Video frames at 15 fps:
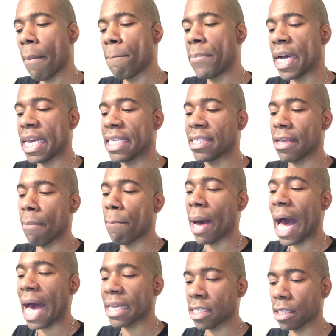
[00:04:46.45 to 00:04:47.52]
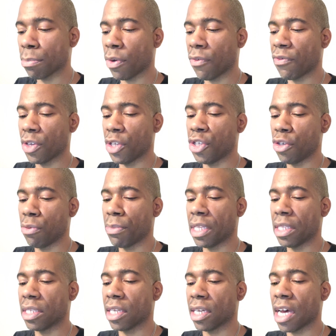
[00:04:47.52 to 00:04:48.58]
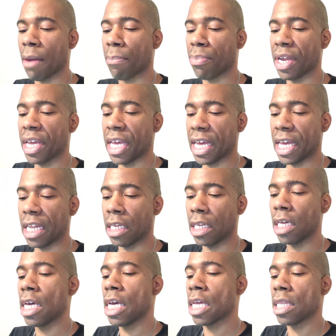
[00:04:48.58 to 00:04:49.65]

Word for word: But it's impossible for humans to comprehend."